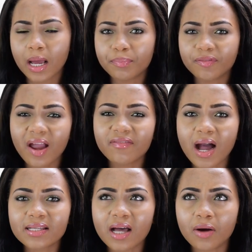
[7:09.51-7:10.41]
Before I even
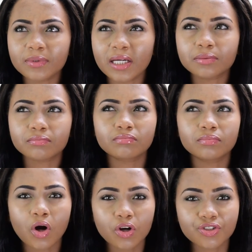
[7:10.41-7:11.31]
answer, I'll be like,
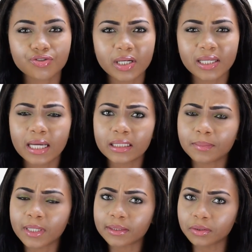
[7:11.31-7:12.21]
Australian?
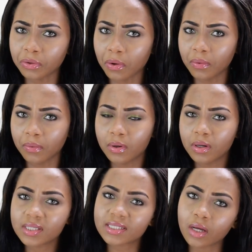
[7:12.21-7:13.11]
I'm like, no.
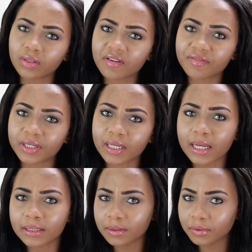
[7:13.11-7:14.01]
South
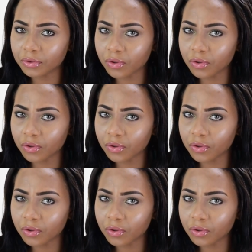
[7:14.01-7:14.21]
African?